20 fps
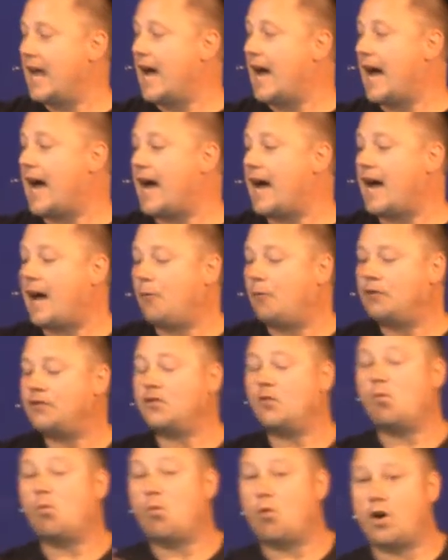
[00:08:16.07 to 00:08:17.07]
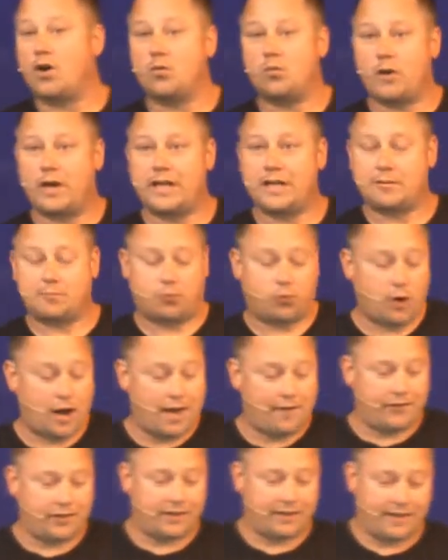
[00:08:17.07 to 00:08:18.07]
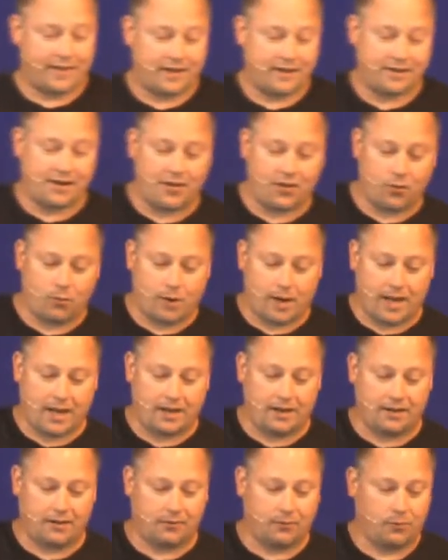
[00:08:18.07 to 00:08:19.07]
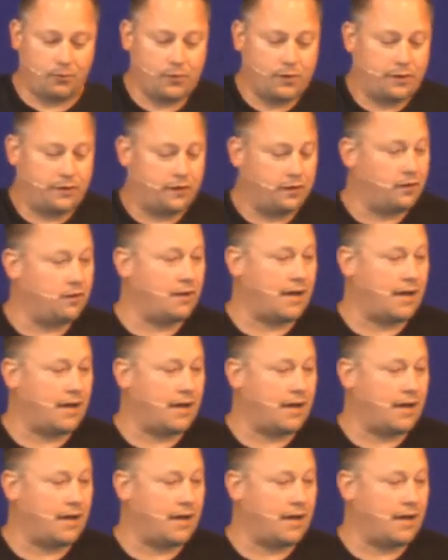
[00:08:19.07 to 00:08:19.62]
I, I, wasn't one way in private and then another way with you.